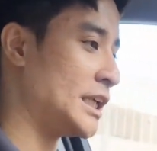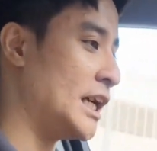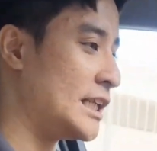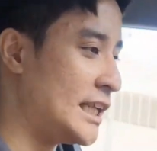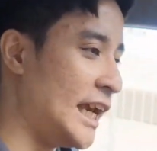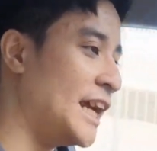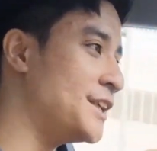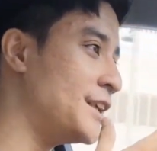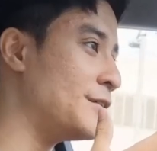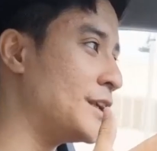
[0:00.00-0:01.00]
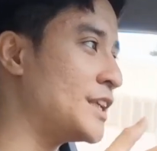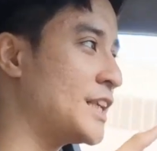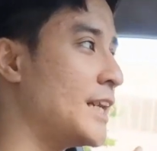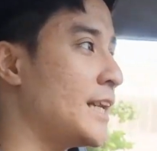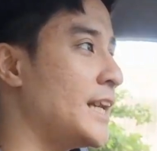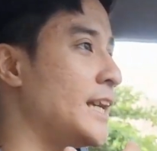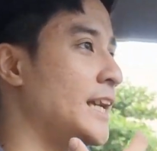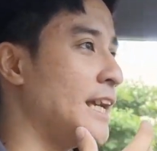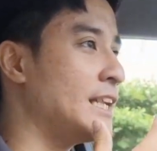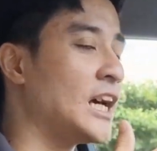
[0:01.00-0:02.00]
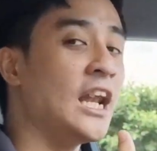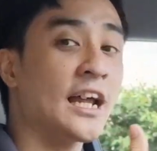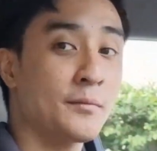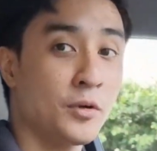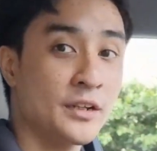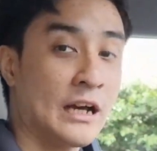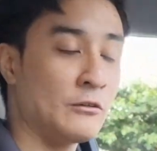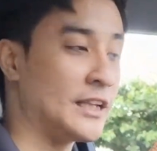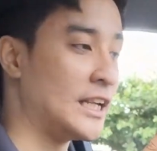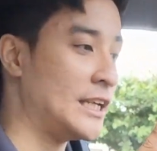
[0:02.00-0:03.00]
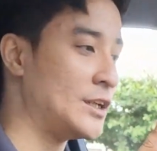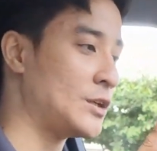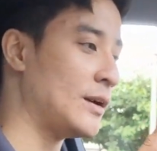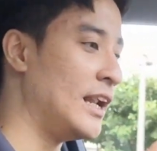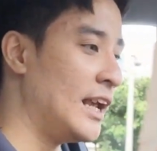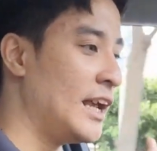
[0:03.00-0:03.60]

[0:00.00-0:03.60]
the engine is kicking in a lot more now than usual.